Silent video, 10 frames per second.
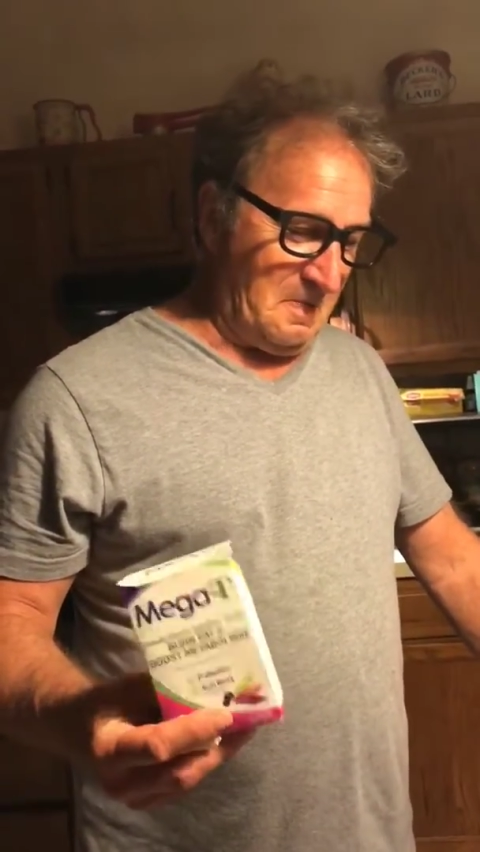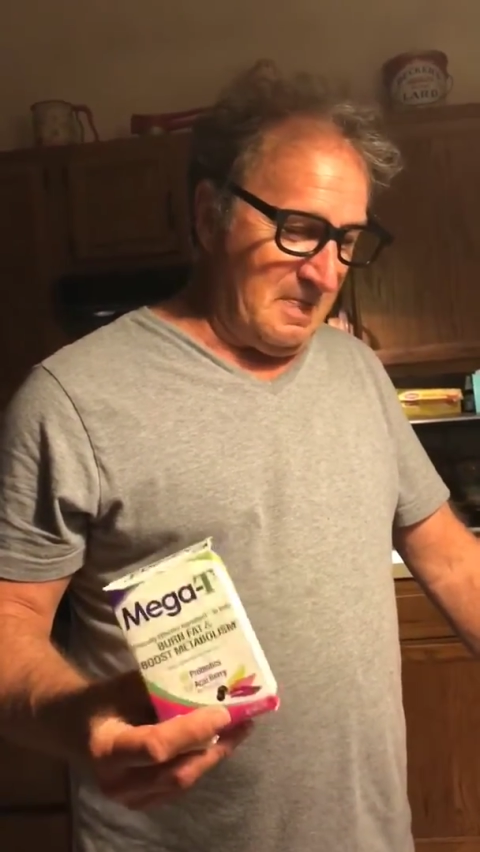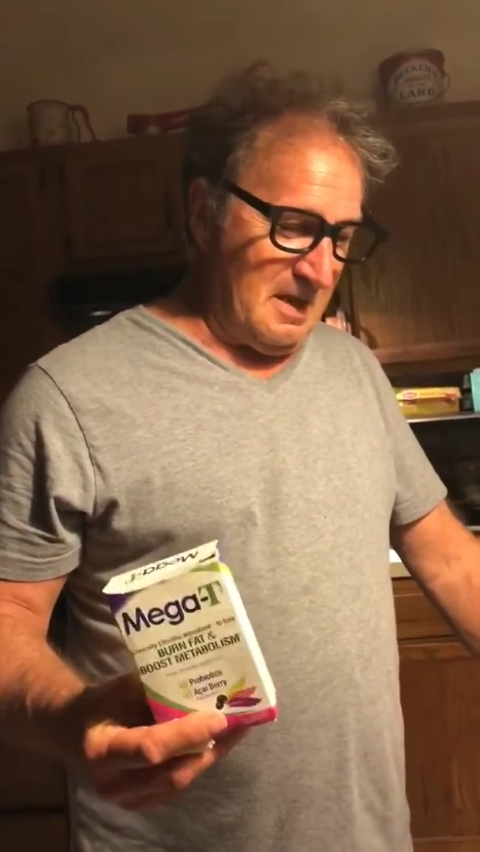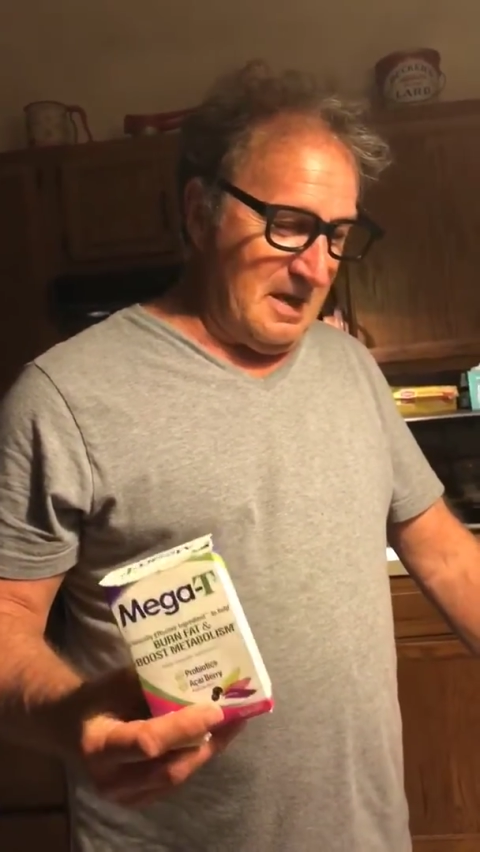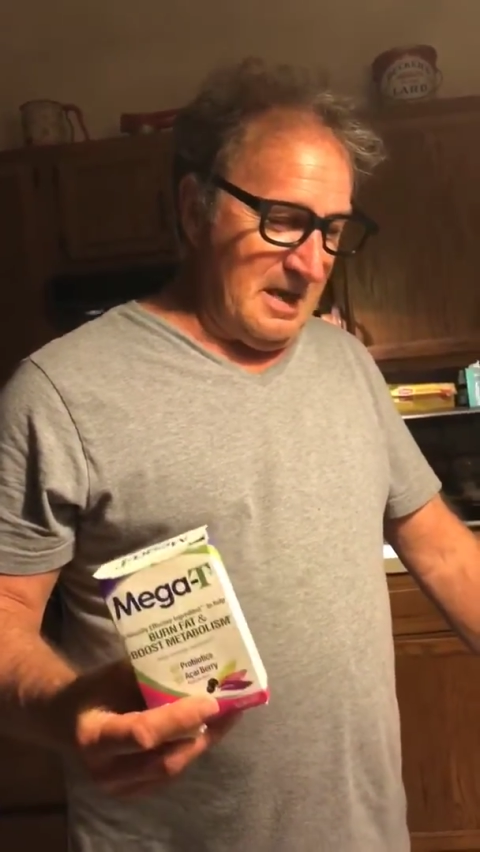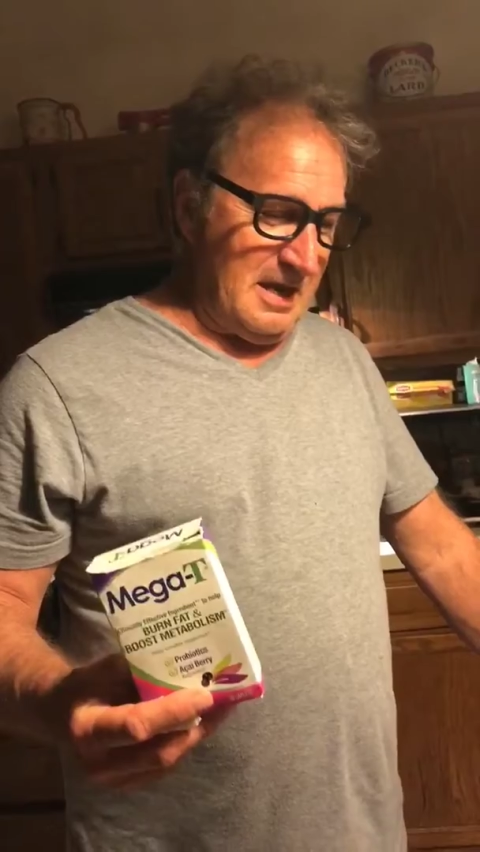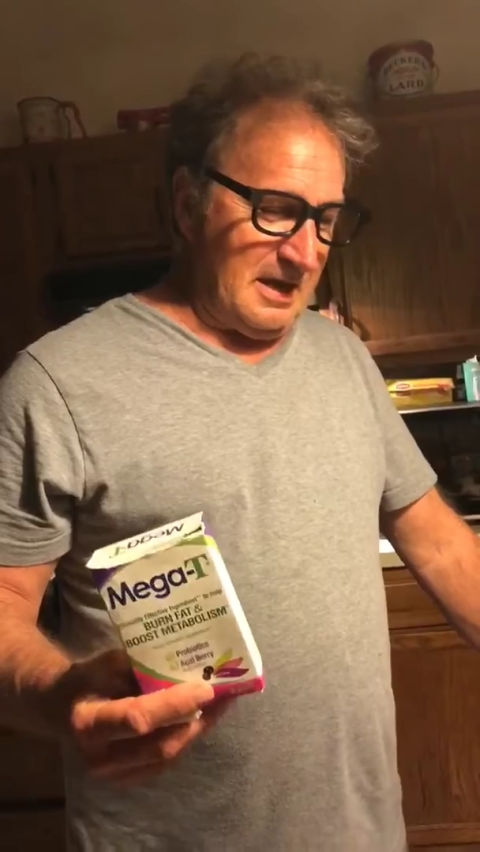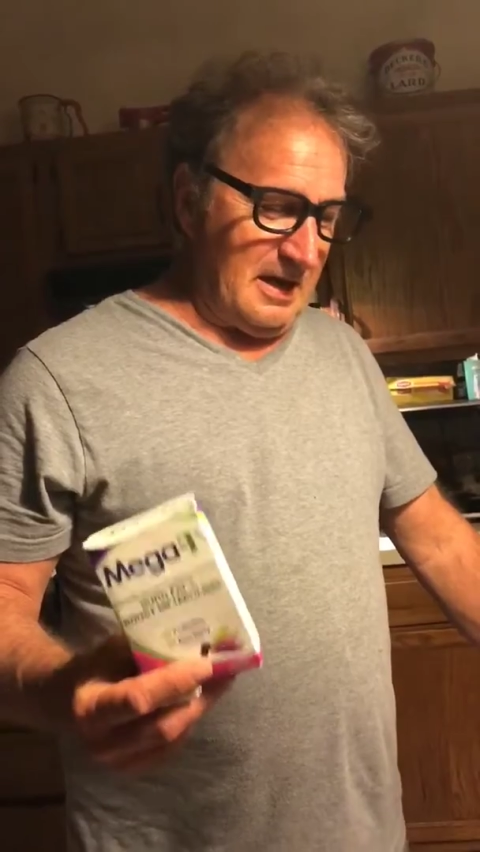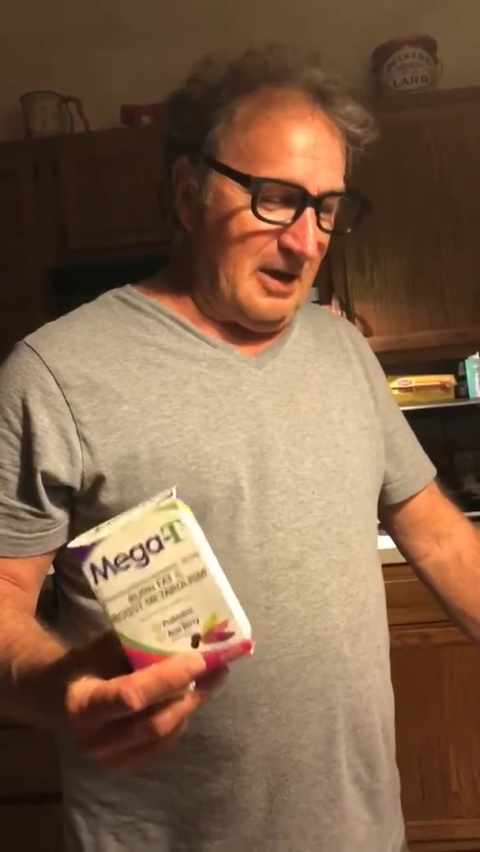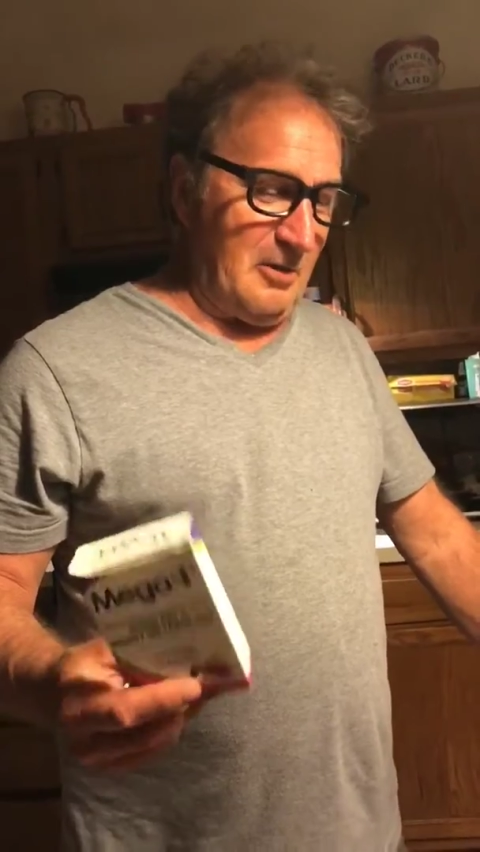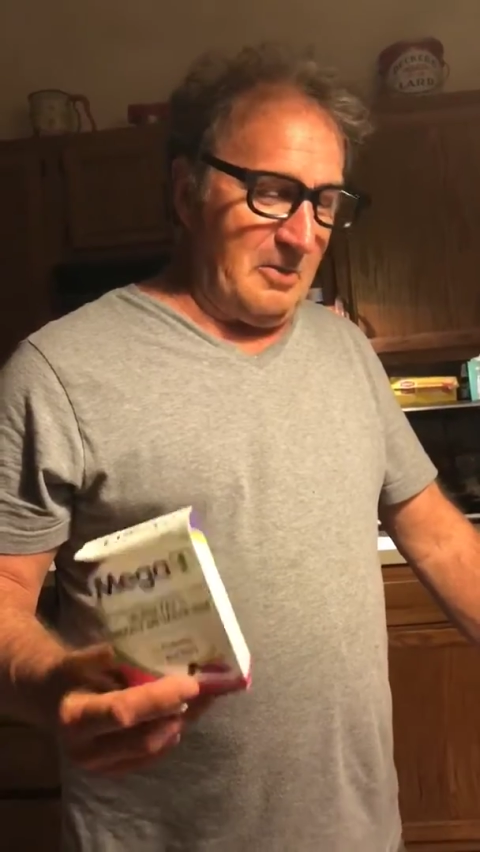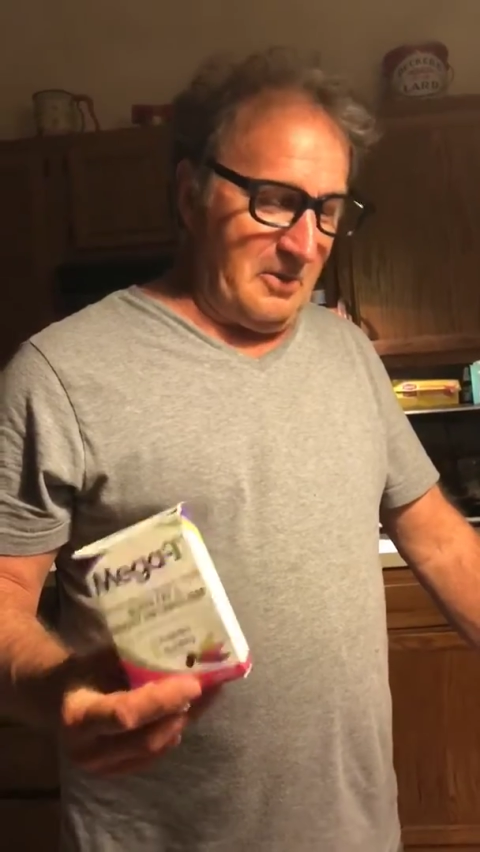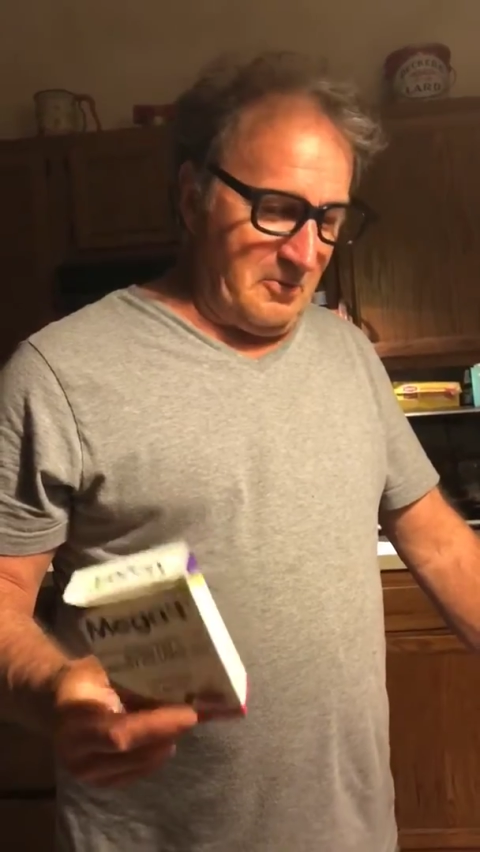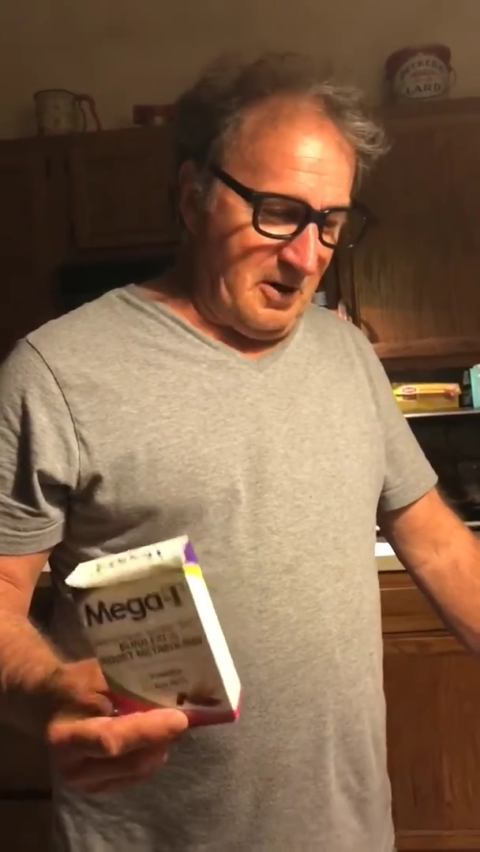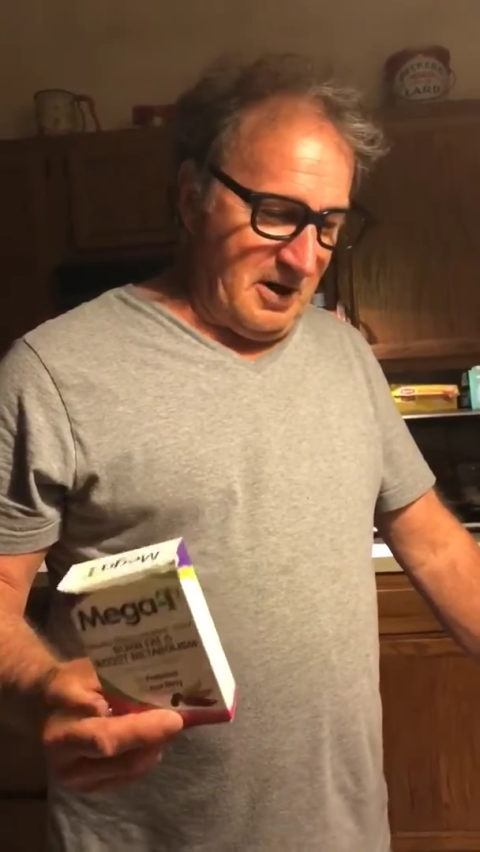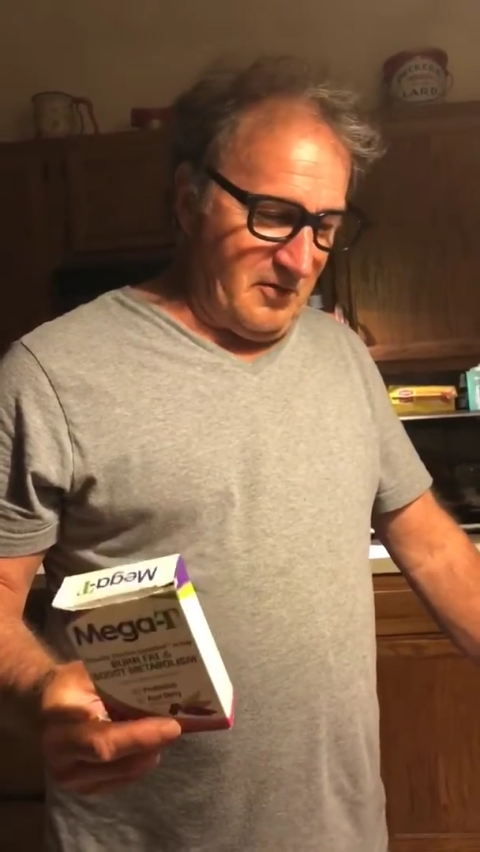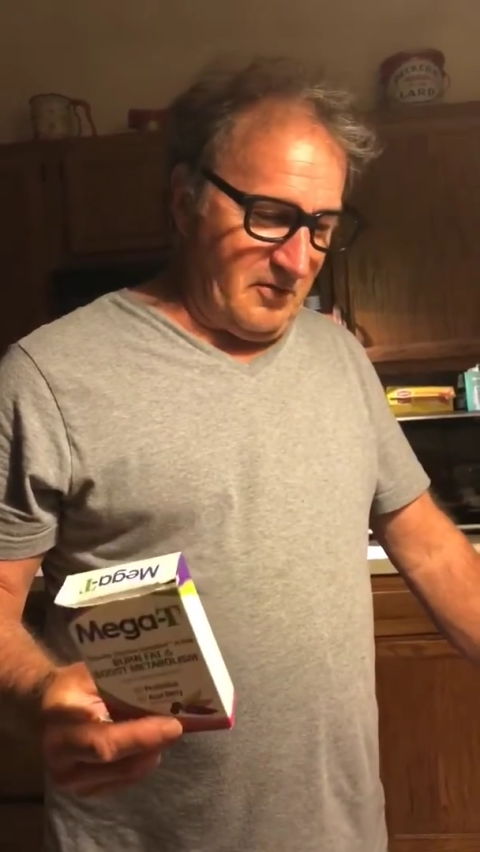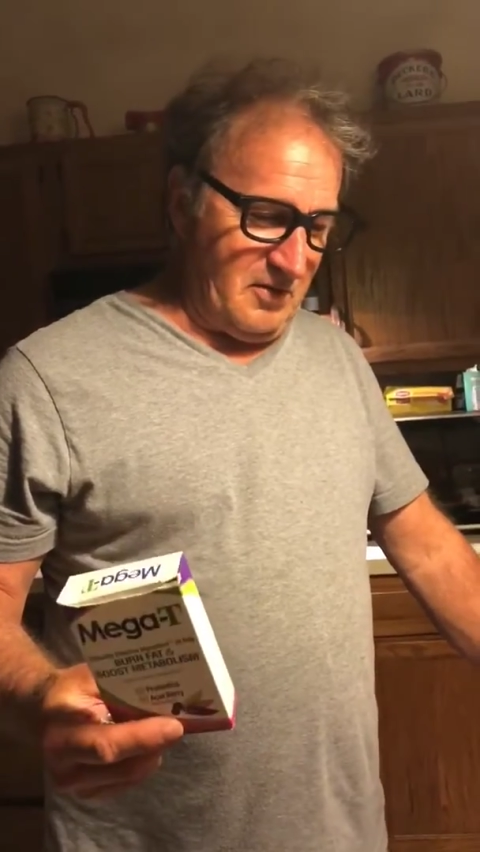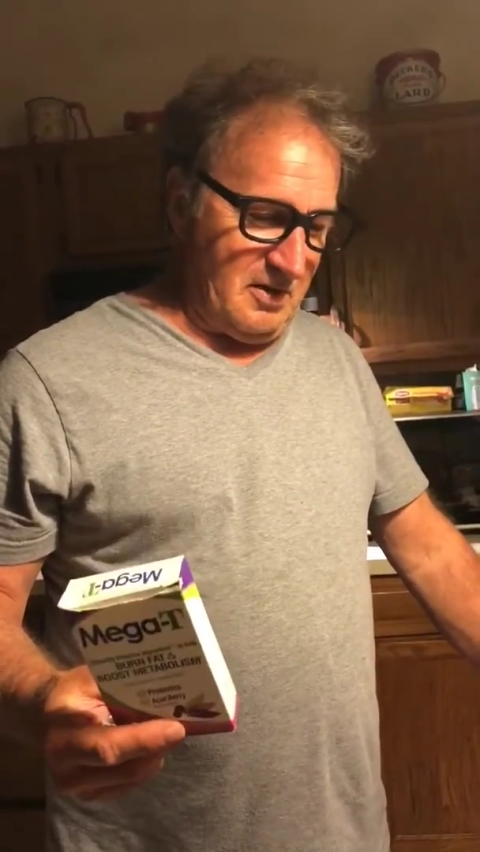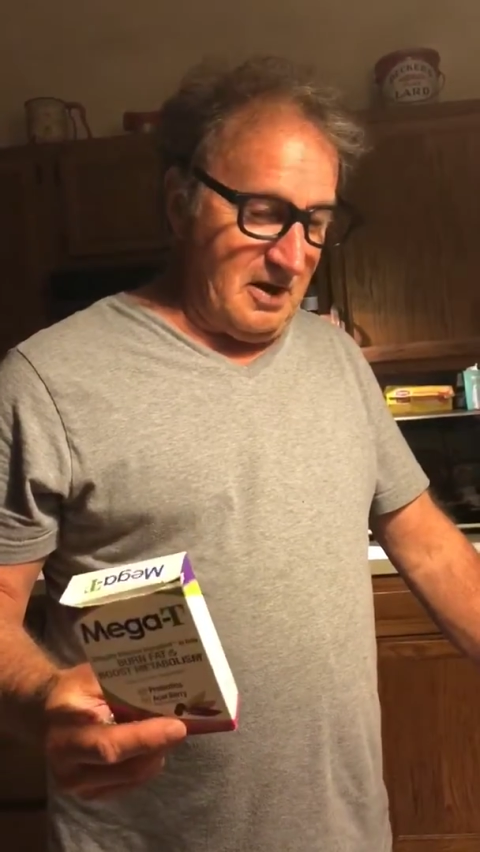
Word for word: yeah. get a little bit of rest, mm -hmm.